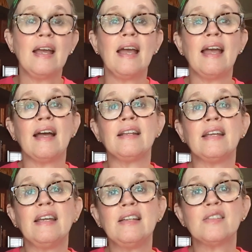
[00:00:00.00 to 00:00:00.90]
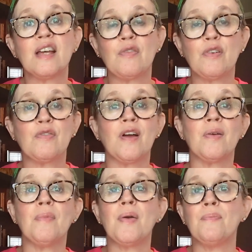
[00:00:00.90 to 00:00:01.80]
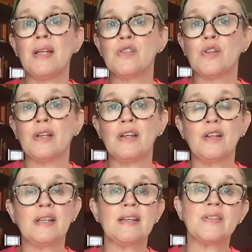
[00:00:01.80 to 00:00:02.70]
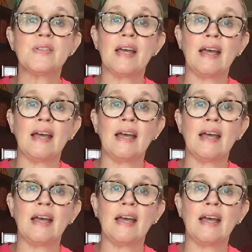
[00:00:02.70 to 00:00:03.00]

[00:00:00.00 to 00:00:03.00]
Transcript: And he suffered from mental illness